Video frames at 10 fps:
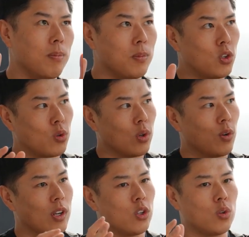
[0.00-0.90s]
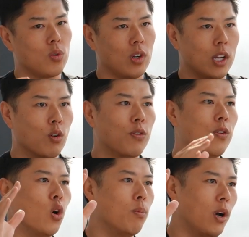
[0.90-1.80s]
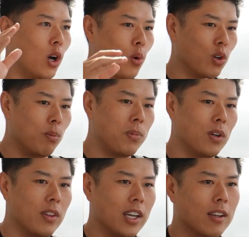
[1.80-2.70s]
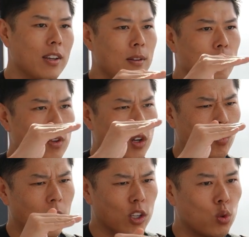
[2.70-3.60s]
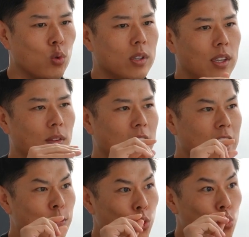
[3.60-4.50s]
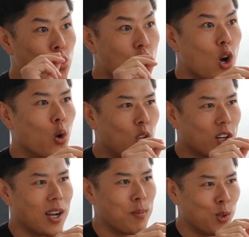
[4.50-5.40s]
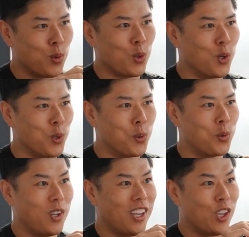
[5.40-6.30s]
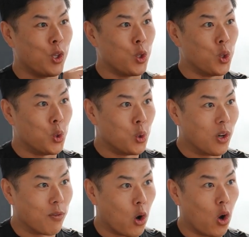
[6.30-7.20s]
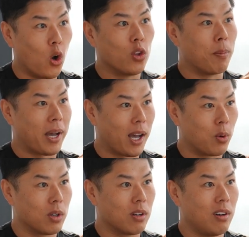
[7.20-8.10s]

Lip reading: mystery or intrigue or FOMO, or you build like, exclusivity. If you know they're coming to you, you have all the power.